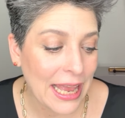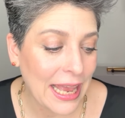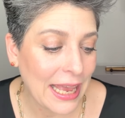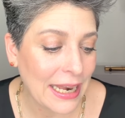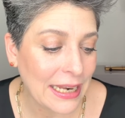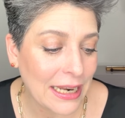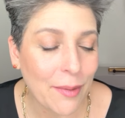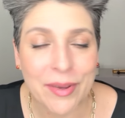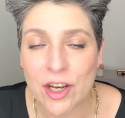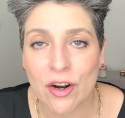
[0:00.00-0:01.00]
And I
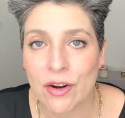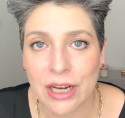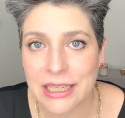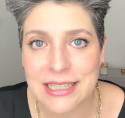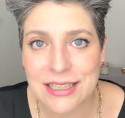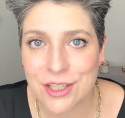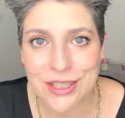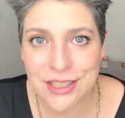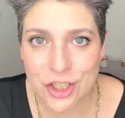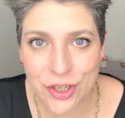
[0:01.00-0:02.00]
mean, or at least that you
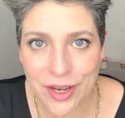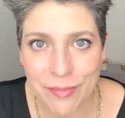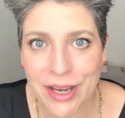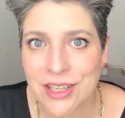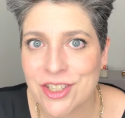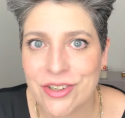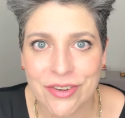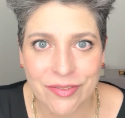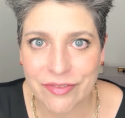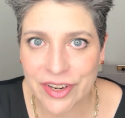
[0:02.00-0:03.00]
didn't try much
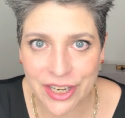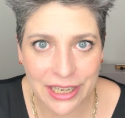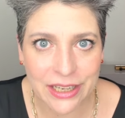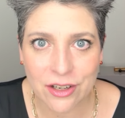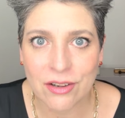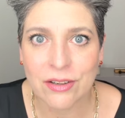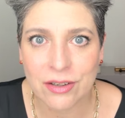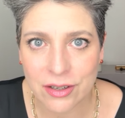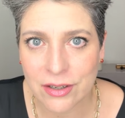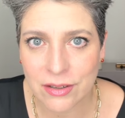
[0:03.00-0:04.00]
or very little
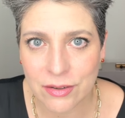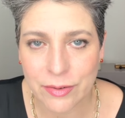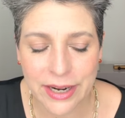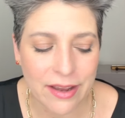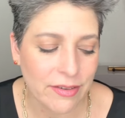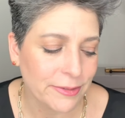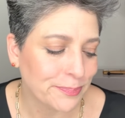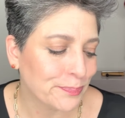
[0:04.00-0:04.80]
or whatever.